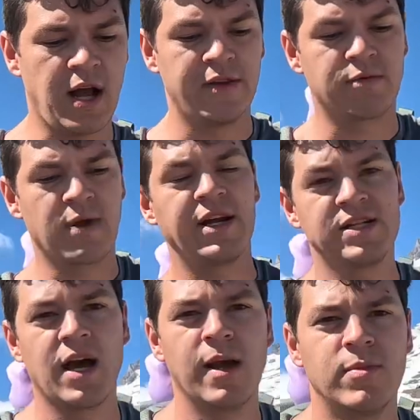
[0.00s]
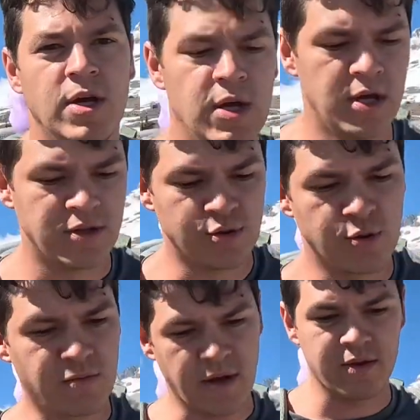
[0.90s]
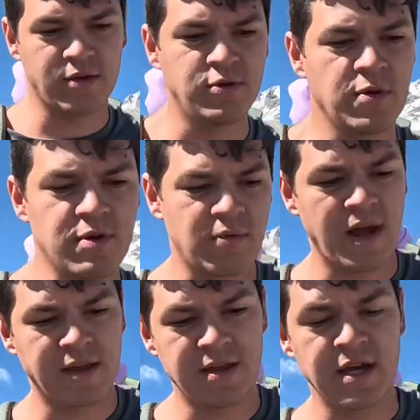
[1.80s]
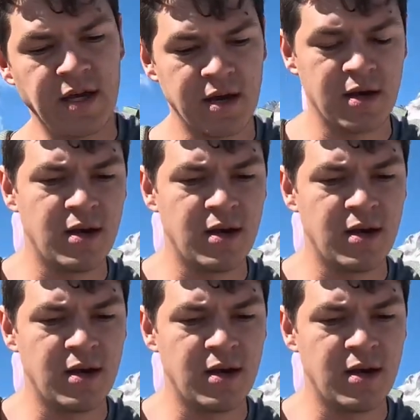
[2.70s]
at the right time, doing the right thing,